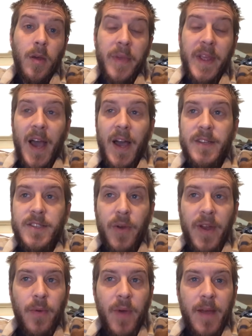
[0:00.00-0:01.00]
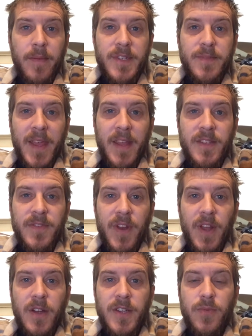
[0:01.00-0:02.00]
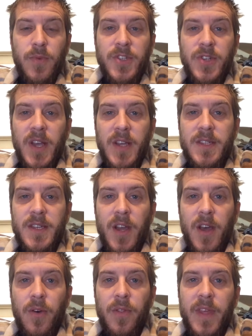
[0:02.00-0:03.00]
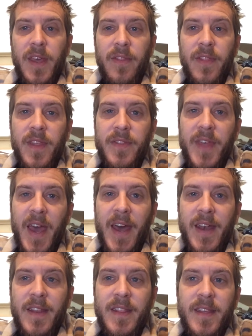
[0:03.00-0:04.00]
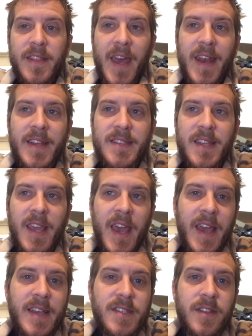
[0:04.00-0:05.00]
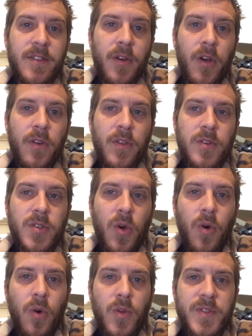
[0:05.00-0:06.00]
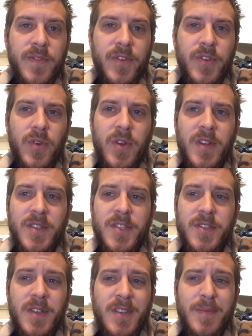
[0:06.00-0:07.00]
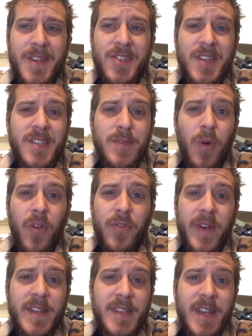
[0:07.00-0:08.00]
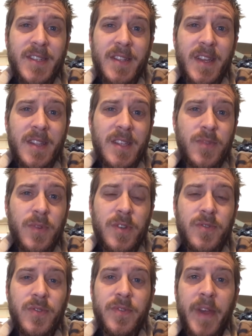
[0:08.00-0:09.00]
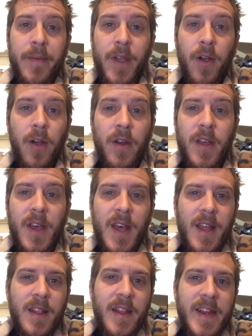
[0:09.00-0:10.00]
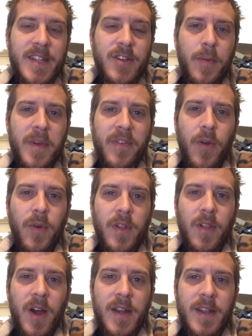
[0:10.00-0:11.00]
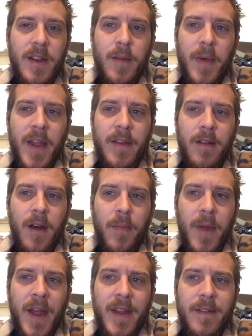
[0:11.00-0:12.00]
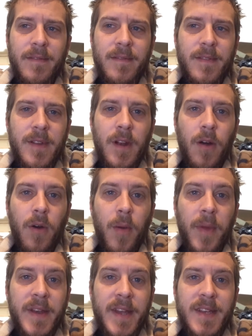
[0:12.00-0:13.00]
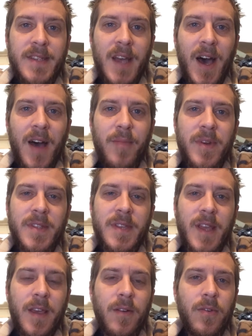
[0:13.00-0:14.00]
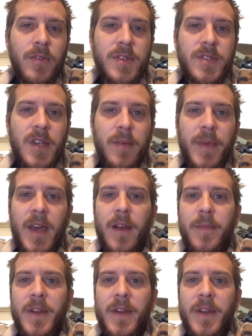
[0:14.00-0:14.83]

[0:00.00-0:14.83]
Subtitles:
But yeah, so anyway, I'm just making this video. I just want you guys to know that is the case, that there are those holds. If you're doing especially a small transaction like this one, use your debit card. The lady told me if I would have logged in on my desktop, but it's like, holy shit, man.